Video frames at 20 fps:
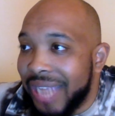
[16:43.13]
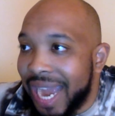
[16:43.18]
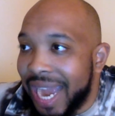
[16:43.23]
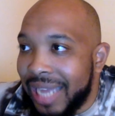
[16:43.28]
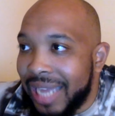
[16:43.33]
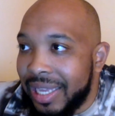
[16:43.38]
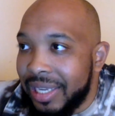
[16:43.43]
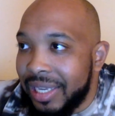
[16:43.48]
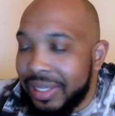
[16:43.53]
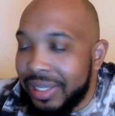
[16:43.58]

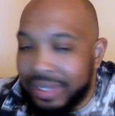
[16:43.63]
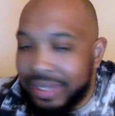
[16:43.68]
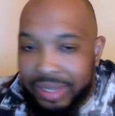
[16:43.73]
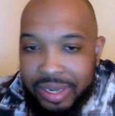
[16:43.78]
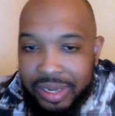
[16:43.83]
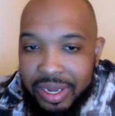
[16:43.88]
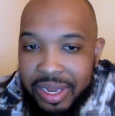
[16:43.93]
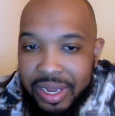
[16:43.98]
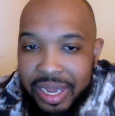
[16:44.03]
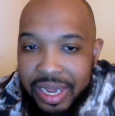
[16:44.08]
Dallas
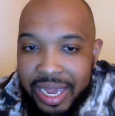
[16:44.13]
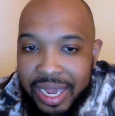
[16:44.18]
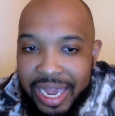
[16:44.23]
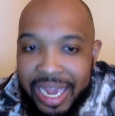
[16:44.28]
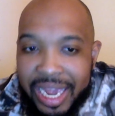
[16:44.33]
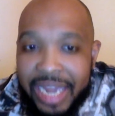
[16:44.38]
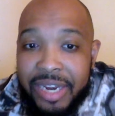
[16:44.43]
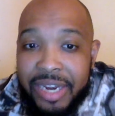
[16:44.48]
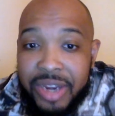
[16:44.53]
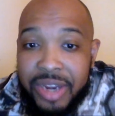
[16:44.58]

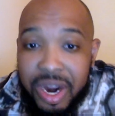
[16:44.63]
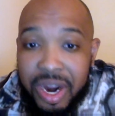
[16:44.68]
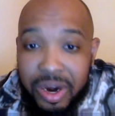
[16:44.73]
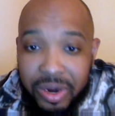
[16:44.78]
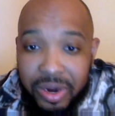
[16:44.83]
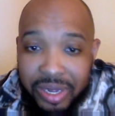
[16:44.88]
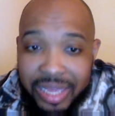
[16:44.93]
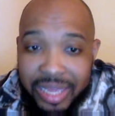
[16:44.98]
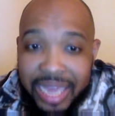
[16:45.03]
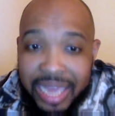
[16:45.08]
and
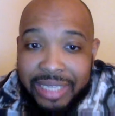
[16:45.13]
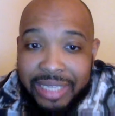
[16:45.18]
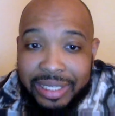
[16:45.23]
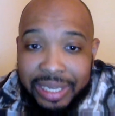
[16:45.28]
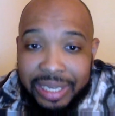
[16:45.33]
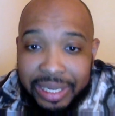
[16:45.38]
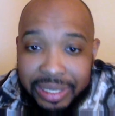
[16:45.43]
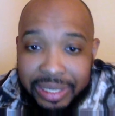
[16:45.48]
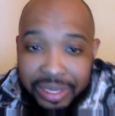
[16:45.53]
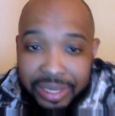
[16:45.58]
Dirk that
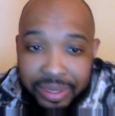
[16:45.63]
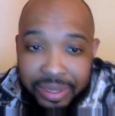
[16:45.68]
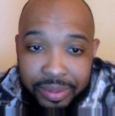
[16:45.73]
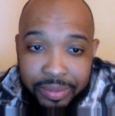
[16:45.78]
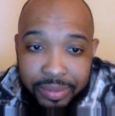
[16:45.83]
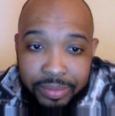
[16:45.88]
season.